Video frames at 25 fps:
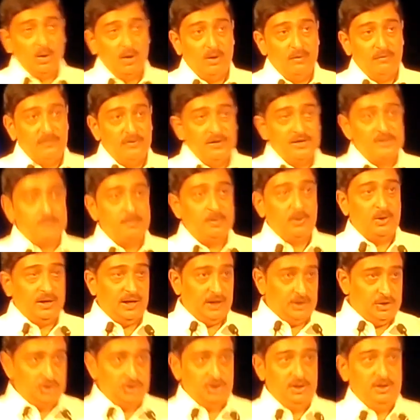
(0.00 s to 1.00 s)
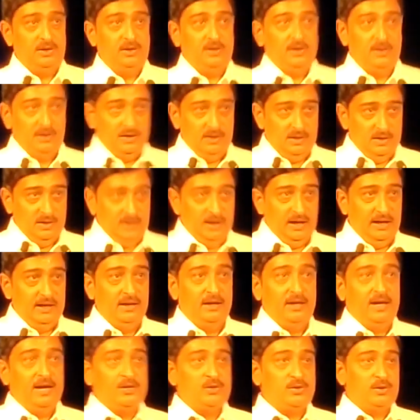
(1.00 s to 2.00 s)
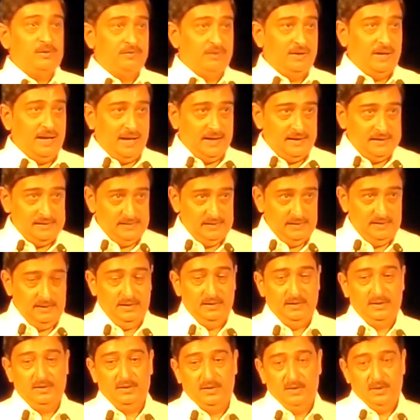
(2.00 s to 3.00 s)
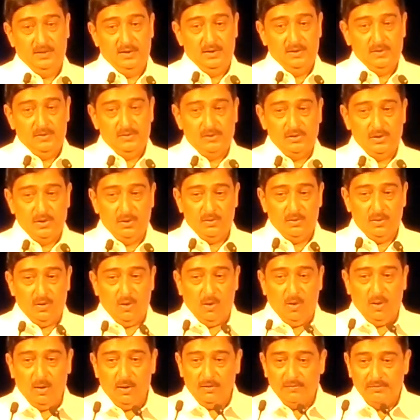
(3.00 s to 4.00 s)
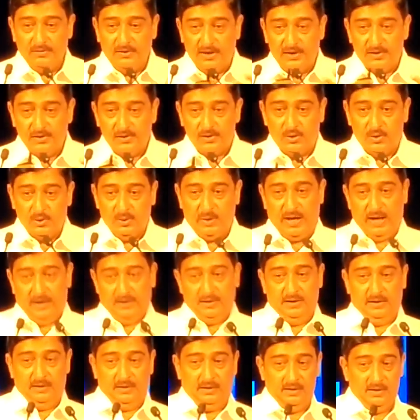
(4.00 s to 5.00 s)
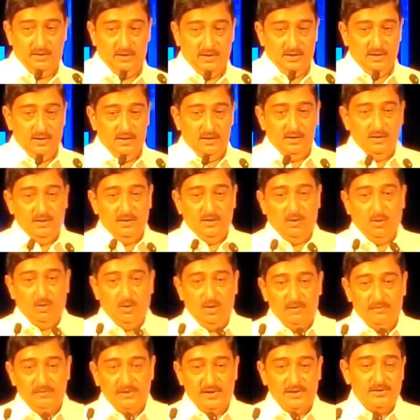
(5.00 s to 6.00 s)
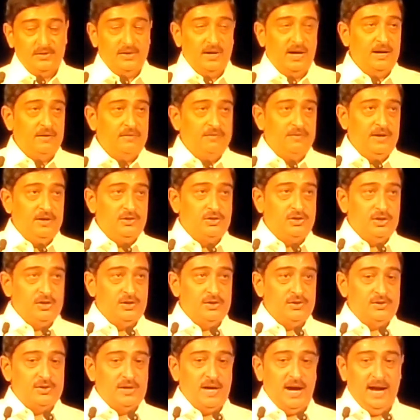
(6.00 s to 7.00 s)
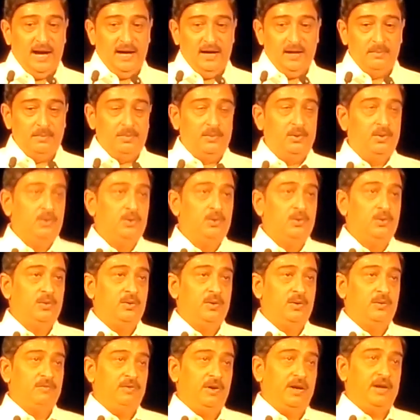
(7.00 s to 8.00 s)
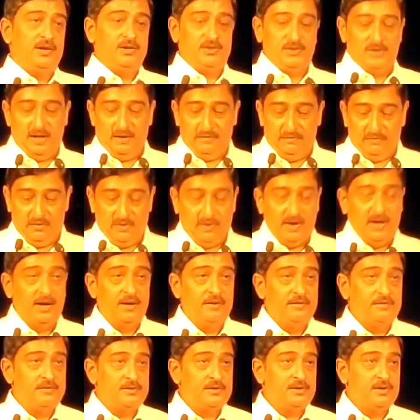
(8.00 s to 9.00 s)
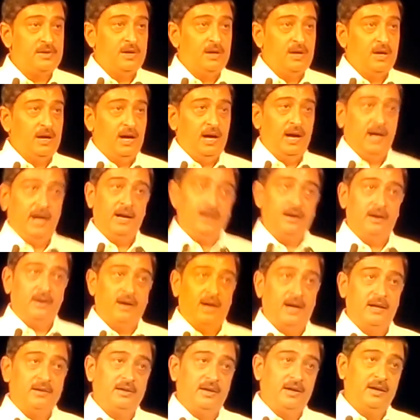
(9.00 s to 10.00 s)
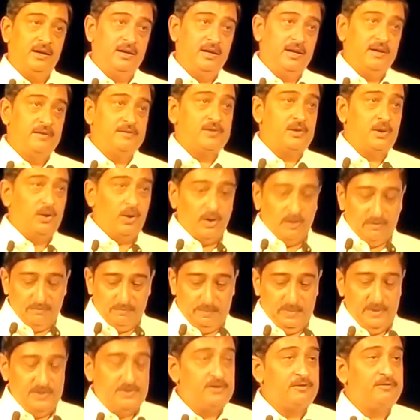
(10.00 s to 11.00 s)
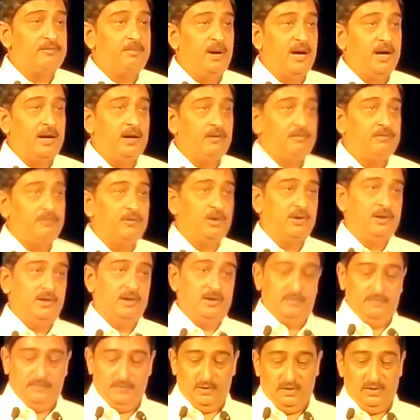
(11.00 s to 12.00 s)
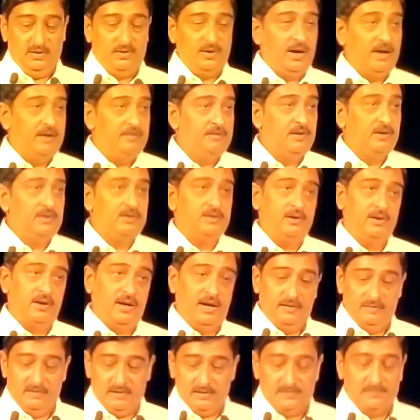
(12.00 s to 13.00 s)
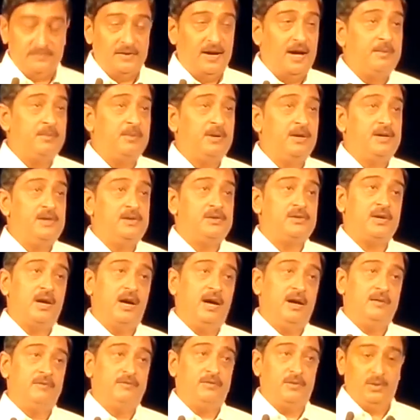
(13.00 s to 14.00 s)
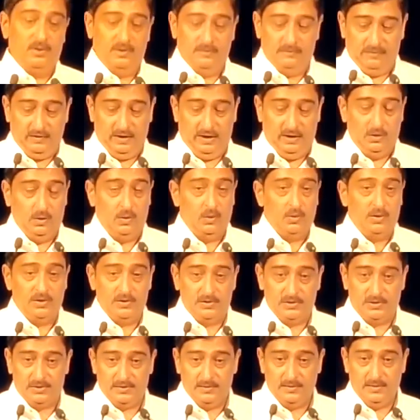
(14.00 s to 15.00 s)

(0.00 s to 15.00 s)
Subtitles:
offers protection in case of an accident. So all of these together, all of these great features add up to very safe drives, and I think it gives a lot of peace of mind for the driver, the driver's families, and for the fleet owners.